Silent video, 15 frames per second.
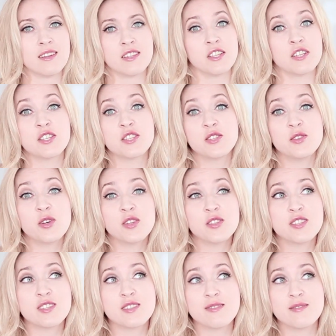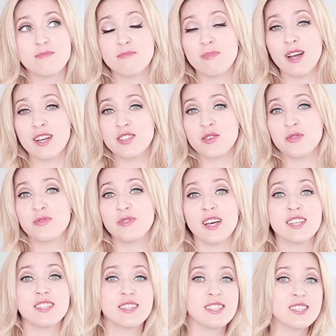there's not much of
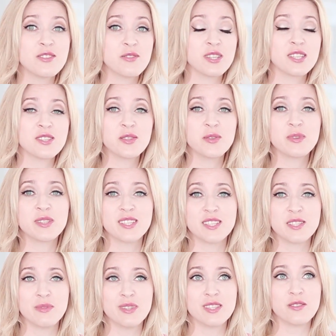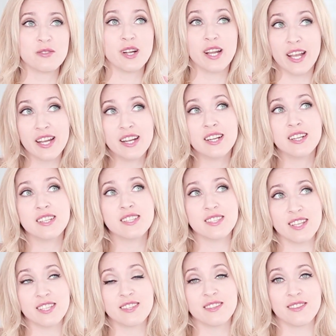nice things you can do with it when your hair is
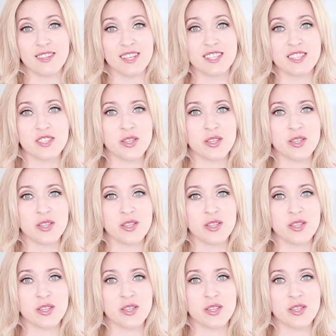that thin.